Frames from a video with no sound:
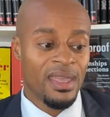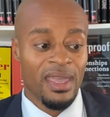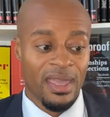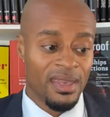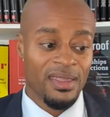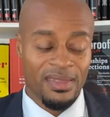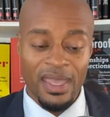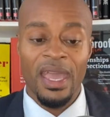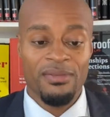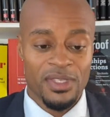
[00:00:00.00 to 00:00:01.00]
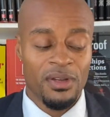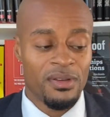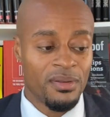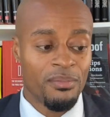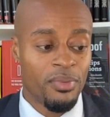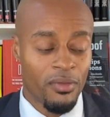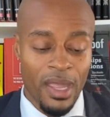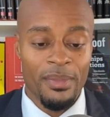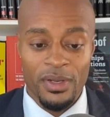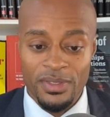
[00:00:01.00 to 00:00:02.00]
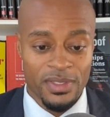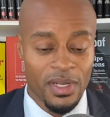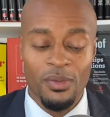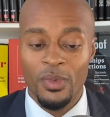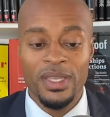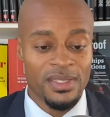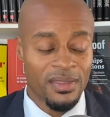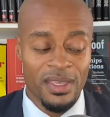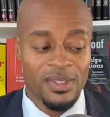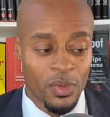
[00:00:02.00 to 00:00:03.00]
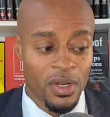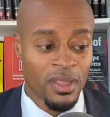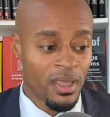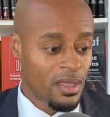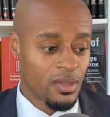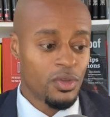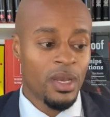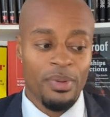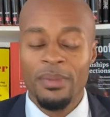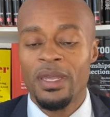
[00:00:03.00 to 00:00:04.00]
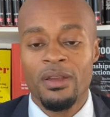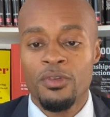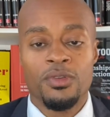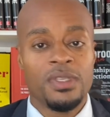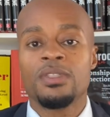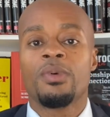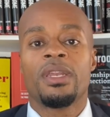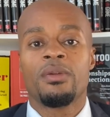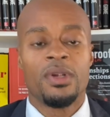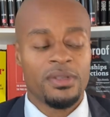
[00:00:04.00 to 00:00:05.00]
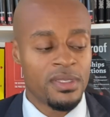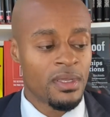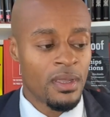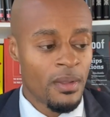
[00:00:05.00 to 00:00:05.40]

and they have certain parameters and certain ways that things work, you got to play by their rules. This is the way that it works.